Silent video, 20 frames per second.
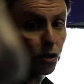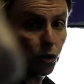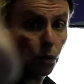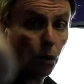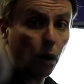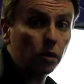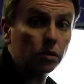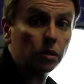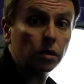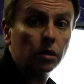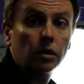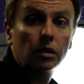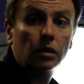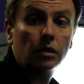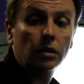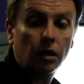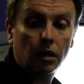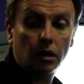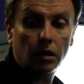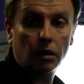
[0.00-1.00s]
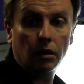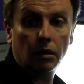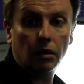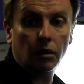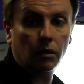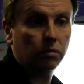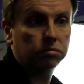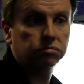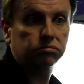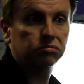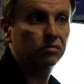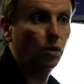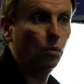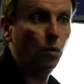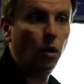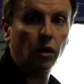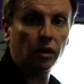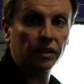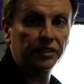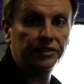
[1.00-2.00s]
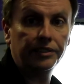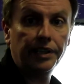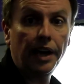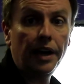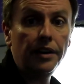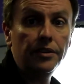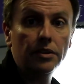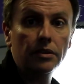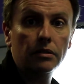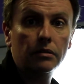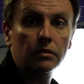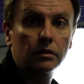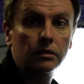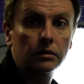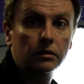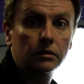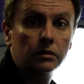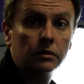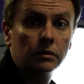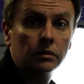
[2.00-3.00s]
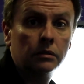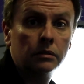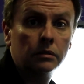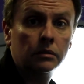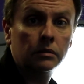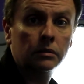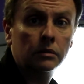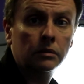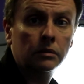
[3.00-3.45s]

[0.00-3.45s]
Squad, or the Walking Dead. That's them,